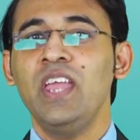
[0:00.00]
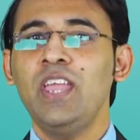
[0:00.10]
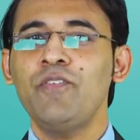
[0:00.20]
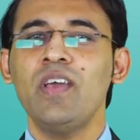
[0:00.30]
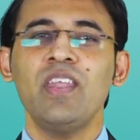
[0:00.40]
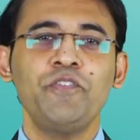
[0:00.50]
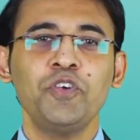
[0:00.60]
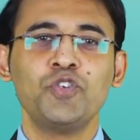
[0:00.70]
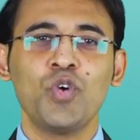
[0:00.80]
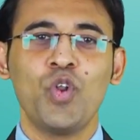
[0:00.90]
Even if
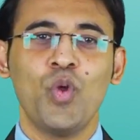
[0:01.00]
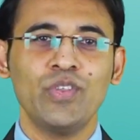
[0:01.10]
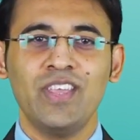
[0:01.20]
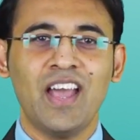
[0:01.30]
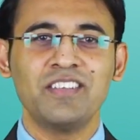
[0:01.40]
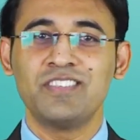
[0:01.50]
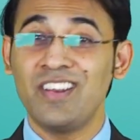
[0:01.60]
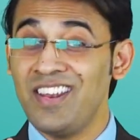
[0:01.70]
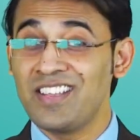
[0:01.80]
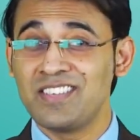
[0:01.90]
you don't know the answer
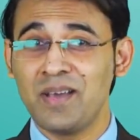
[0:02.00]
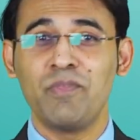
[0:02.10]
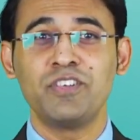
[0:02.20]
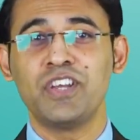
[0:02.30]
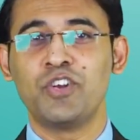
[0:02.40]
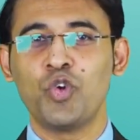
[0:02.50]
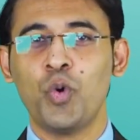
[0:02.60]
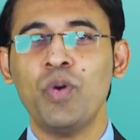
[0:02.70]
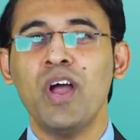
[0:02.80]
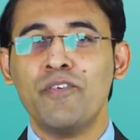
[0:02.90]
in examination
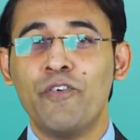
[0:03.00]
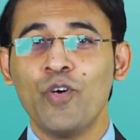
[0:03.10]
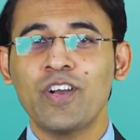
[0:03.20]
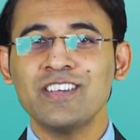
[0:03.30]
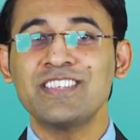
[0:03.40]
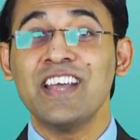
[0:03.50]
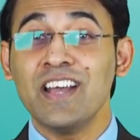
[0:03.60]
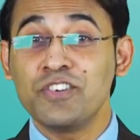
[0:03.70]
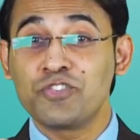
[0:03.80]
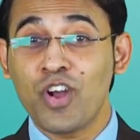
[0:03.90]
room, focus
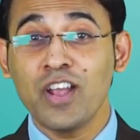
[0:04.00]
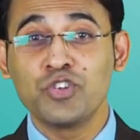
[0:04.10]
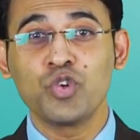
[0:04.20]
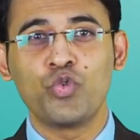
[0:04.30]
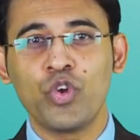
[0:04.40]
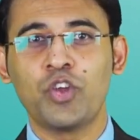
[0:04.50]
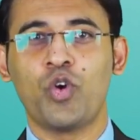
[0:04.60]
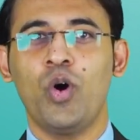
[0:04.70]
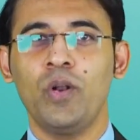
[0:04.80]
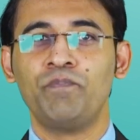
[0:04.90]
and try to
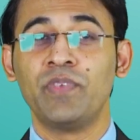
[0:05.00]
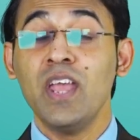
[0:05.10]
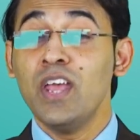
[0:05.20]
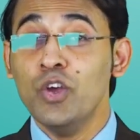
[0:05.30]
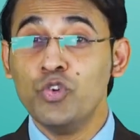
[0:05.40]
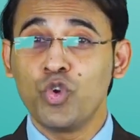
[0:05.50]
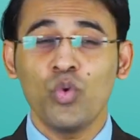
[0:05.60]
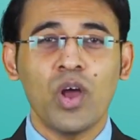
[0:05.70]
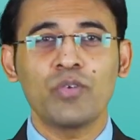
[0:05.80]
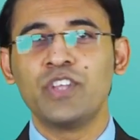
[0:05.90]
recall.
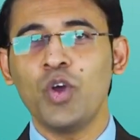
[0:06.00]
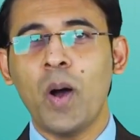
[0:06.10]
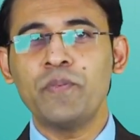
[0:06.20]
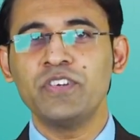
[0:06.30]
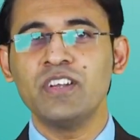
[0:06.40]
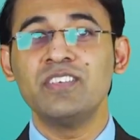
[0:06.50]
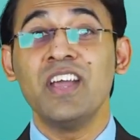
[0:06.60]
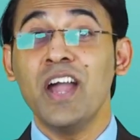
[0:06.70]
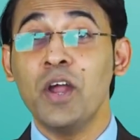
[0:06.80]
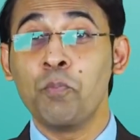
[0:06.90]
Rule out the options
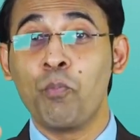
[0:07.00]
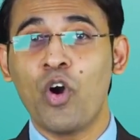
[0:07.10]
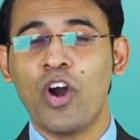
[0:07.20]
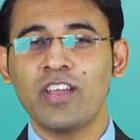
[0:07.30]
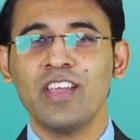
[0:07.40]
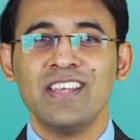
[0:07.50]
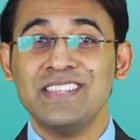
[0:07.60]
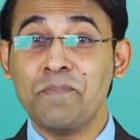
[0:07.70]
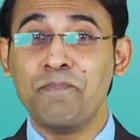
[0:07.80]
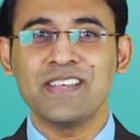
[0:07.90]
and mark
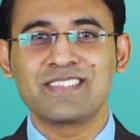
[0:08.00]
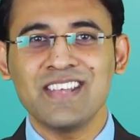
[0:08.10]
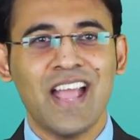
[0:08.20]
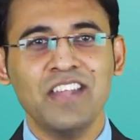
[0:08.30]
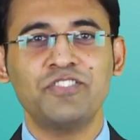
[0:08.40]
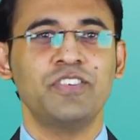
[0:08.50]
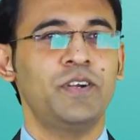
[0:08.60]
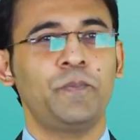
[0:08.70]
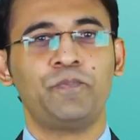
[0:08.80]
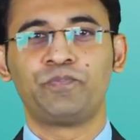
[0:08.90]
the best
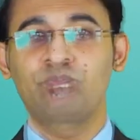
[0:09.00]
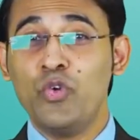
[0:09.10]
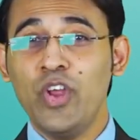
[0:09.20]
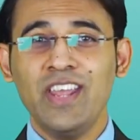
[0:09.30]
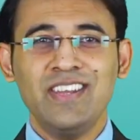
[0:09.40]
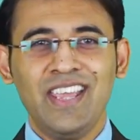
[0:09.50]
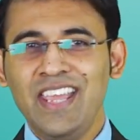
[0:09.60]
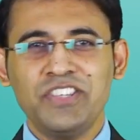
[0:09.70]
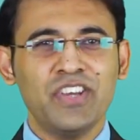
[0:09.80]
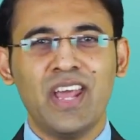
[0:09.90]
answer. Read
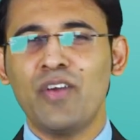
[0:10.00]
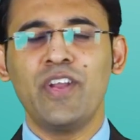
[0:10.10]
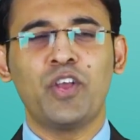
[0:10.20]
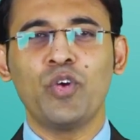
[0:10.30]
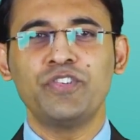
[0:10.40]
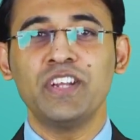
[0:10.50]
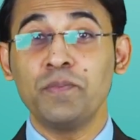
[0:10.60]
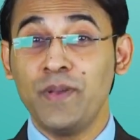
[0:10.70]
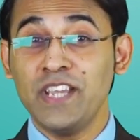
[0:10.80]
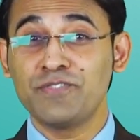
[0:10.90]
each and every question
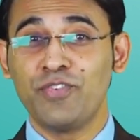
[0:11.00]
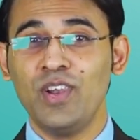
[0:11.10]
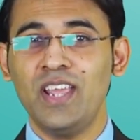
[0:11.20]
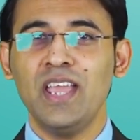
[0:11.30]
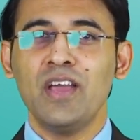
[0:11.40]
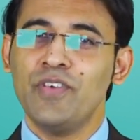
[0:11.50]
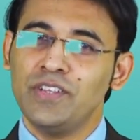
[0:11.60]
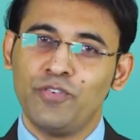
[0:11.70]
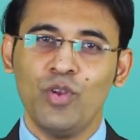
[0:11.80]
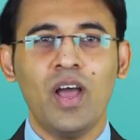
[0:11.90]
peacefully
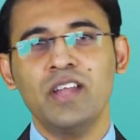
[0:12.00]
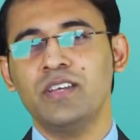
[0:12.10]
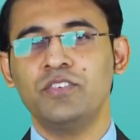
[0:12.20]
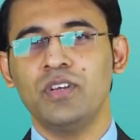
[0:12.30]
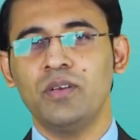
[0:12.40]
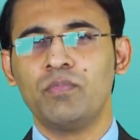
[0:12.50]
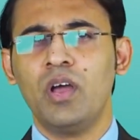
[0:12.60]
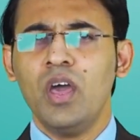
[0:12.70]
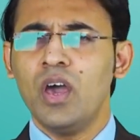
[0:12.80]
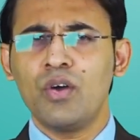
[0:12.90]
with full attention.
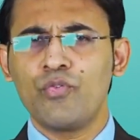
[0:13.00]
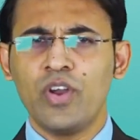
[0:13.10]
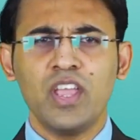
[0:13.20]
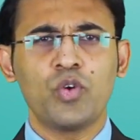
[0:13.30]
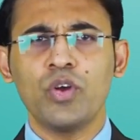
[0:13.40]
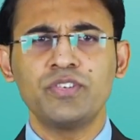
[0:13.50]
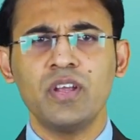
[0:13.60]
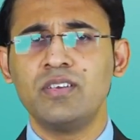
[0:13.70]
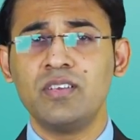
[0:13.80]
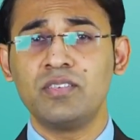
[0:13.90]
Every
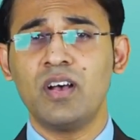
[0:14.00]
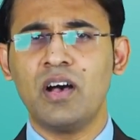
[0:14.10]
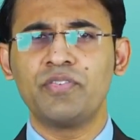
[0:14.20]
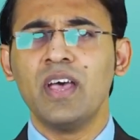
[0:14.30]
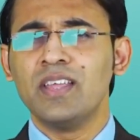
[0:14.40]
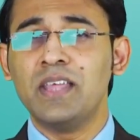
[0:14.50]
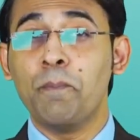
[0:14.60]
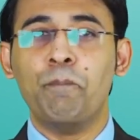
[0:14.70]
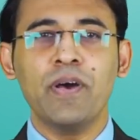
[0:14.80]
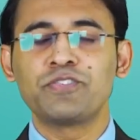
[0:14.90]
question deserves the
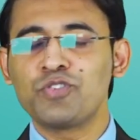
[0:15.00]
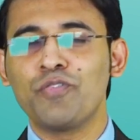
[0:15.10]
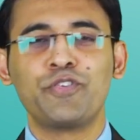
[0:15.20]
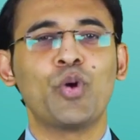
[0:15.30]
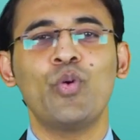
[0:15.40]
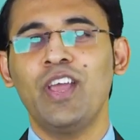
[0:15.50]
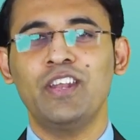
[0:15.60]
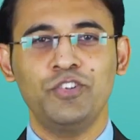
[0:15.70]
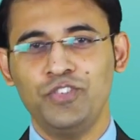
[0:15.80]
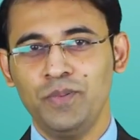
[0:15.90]
best of your
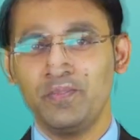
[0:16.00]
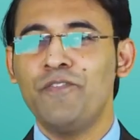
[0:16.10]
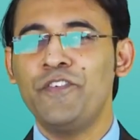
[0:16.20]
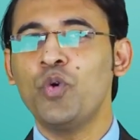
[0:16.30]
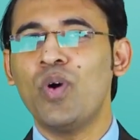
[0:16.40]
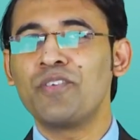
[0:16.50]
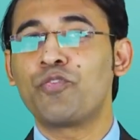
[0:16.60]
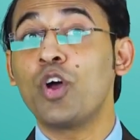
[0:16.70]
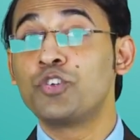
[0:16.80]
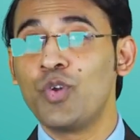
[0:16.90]
energy. If you
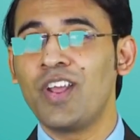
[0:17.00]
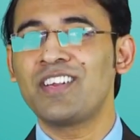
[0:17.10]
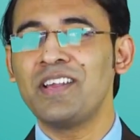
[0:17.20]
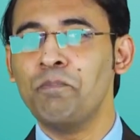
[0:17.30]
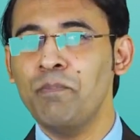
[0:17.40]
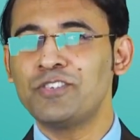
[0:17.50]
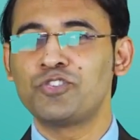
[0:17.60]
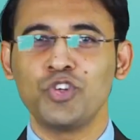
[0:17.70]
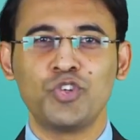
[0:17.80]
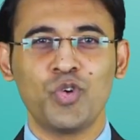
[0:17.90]
unfortunately
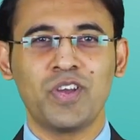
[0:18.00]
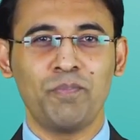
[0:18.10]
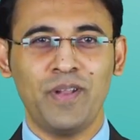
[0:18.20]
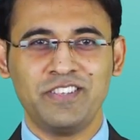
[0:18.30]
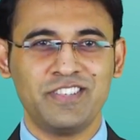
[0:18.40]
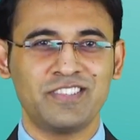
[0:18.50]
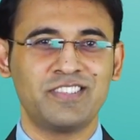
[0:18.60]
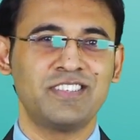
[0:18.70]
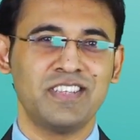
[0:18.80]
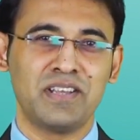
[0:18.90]
missed to do complete
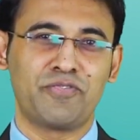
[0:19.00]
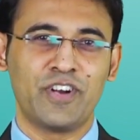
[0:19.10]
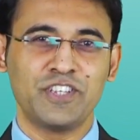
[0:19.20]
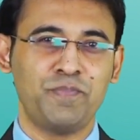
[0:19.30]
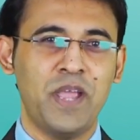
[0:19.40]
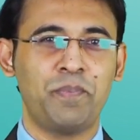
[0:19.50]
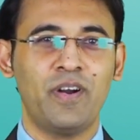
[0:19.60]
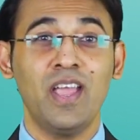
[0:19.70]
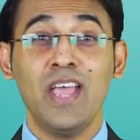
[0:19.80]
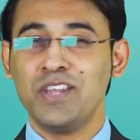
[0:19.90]
justice in the first
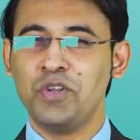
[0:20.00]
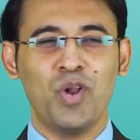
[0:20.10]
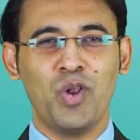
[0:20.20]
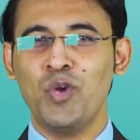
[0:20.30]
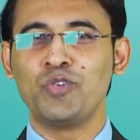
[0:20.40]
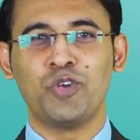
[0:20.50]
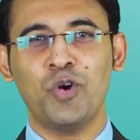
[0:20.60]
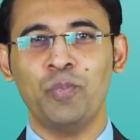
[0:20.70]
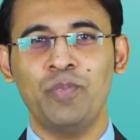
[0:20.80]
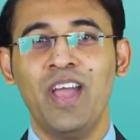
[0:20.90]
paper, don't lose
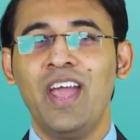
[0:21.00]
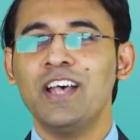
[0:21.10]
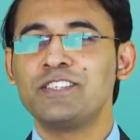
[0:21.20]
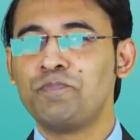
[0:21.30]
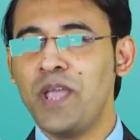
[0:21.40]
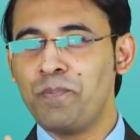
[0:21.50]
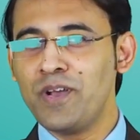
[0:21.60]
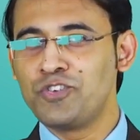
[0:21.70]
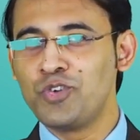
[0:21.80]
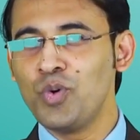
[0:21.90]
hope, as
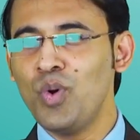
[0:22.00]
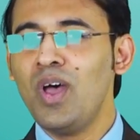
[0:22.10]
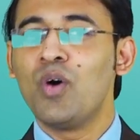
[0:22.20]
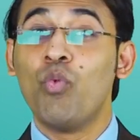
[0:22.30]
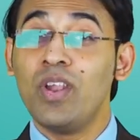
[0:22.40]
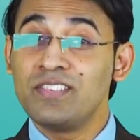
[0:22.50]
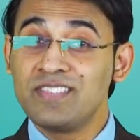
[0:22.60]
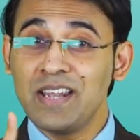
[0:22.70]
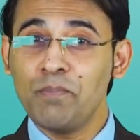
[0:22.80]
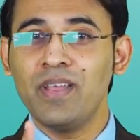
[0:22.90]
paper 2 will
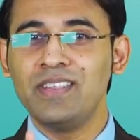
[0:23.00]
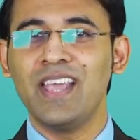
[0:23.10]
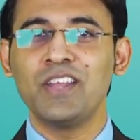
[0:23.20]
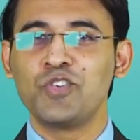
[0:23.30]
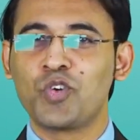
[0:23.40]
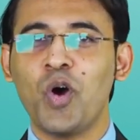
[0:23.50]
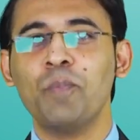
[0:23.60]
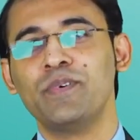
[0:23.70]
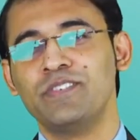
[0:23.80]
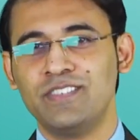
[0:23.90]
still be there to
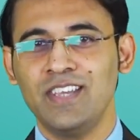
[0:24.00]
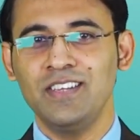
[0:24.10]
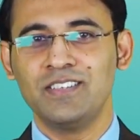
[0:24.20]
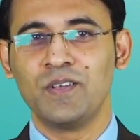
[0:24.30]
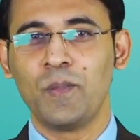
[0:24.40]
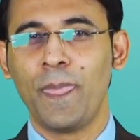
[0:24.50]
compensate.